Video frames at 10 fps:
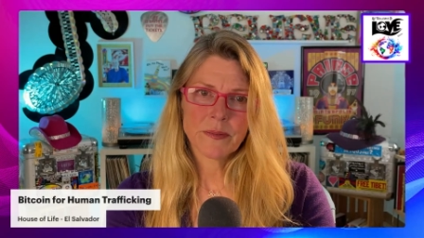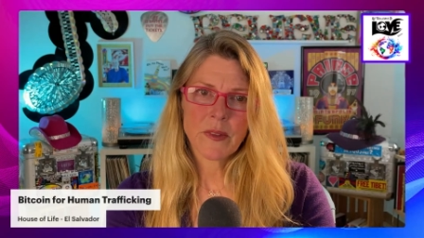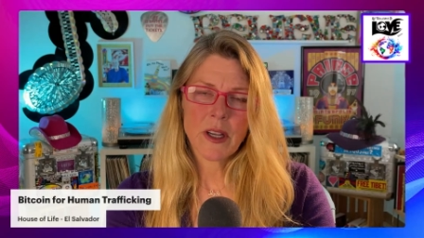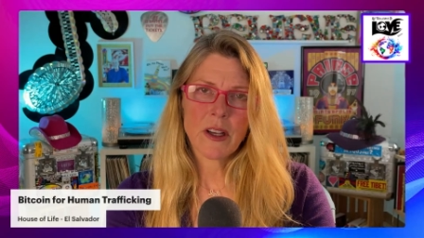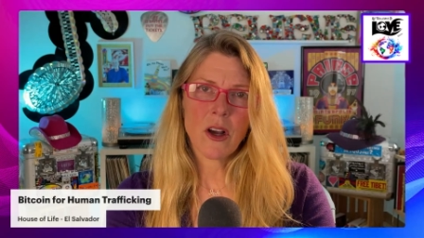
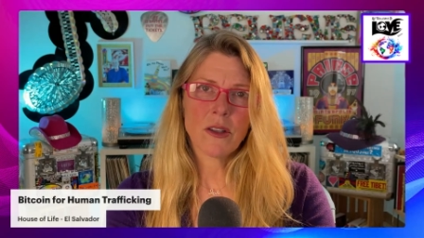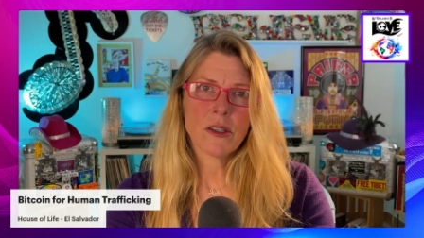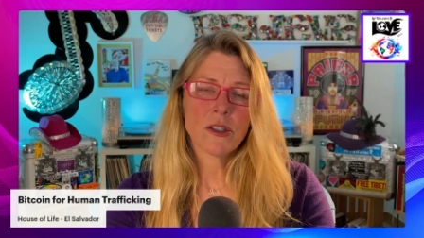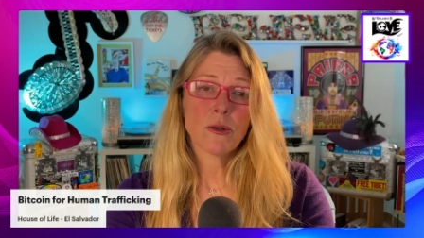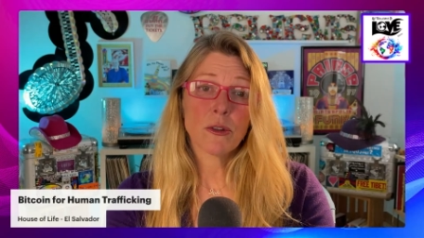And God
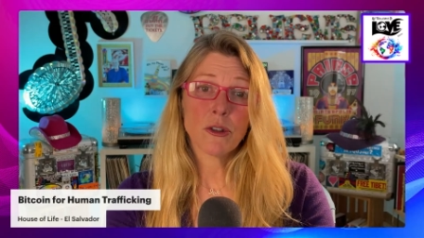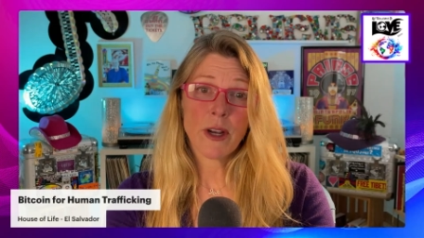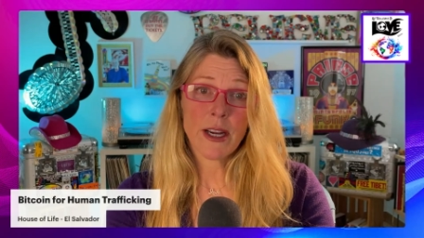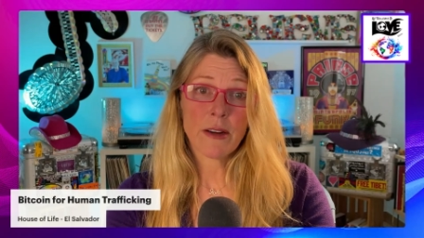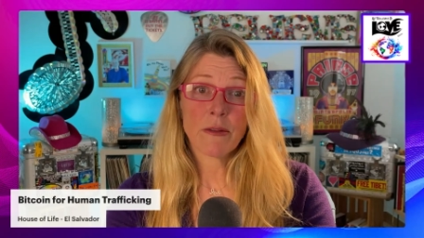said, you were
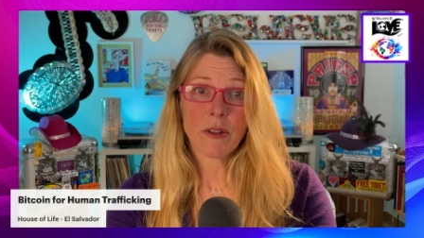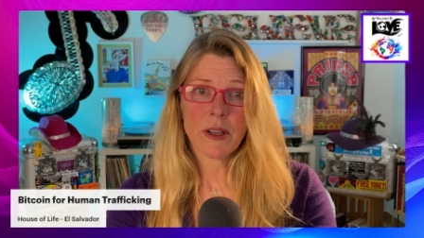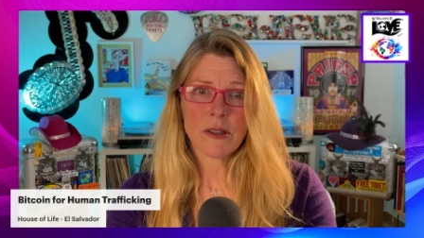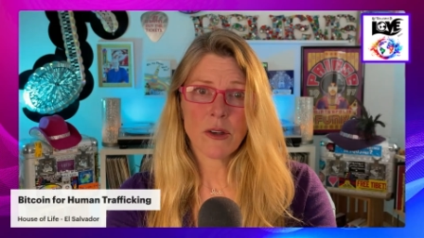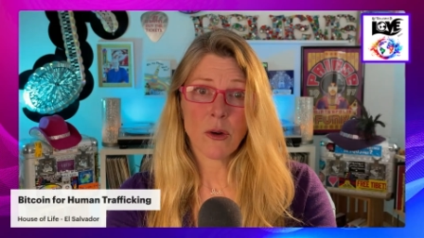training for
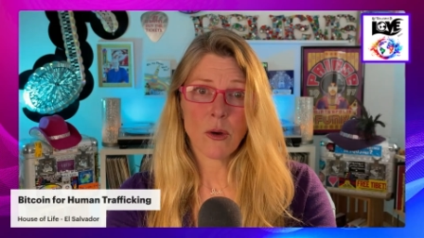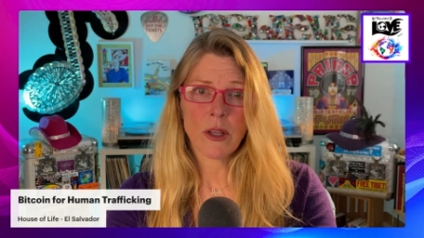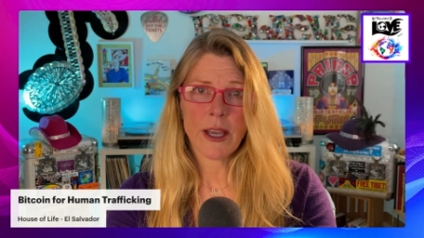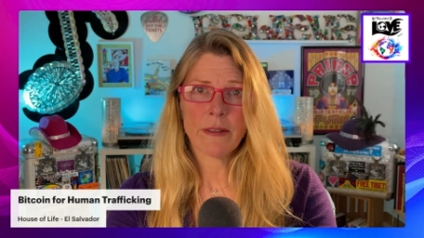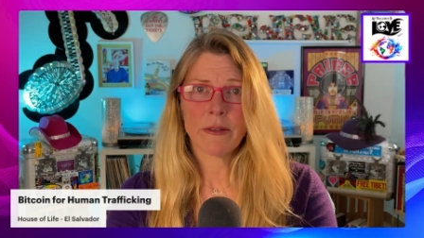this your whole
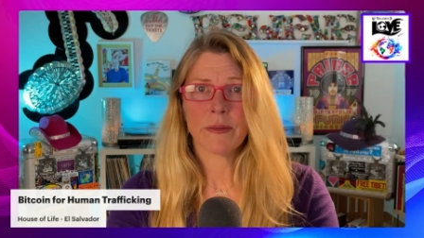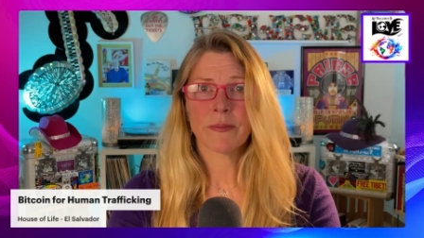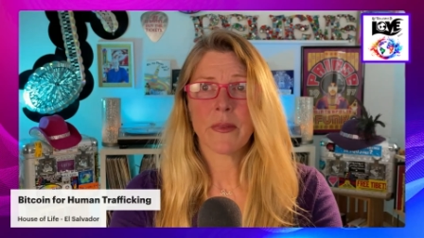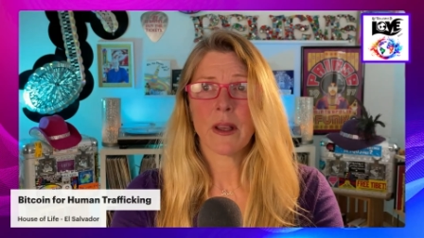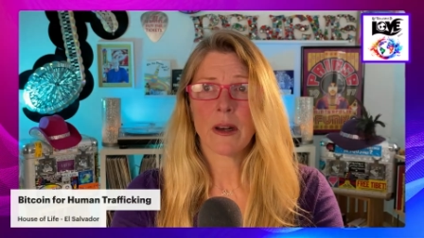life.
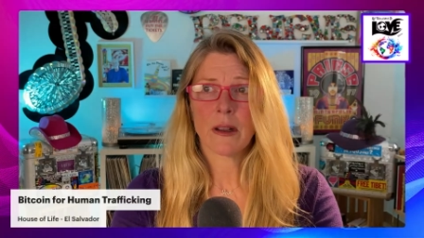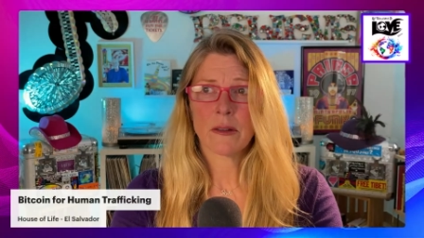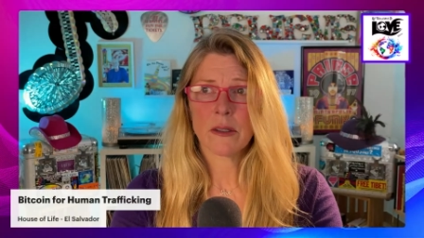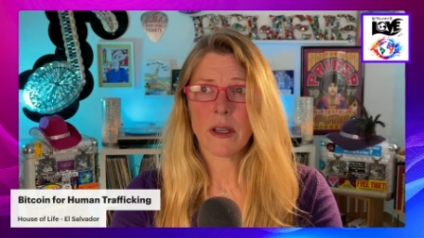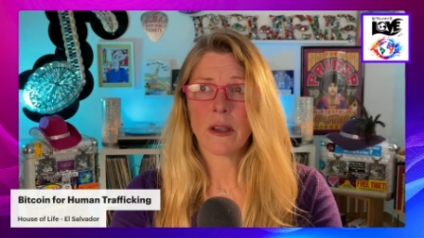And I
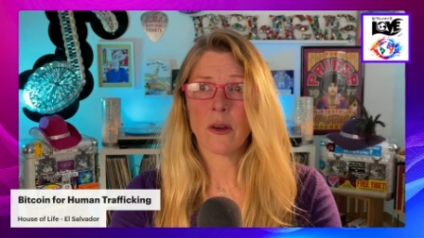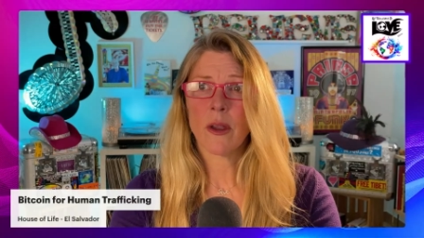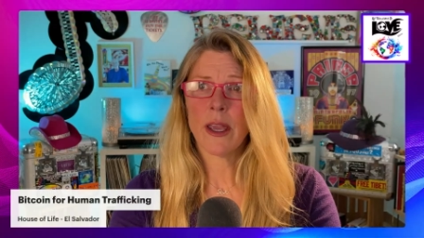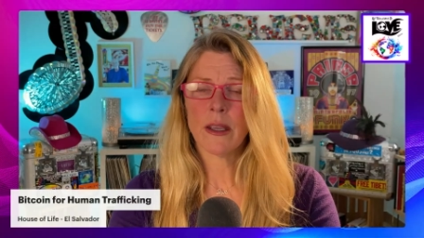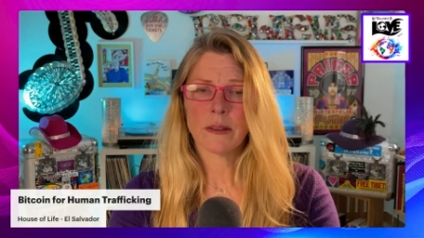was like,
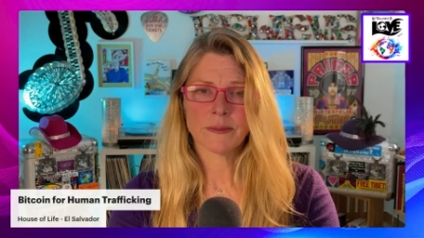okay.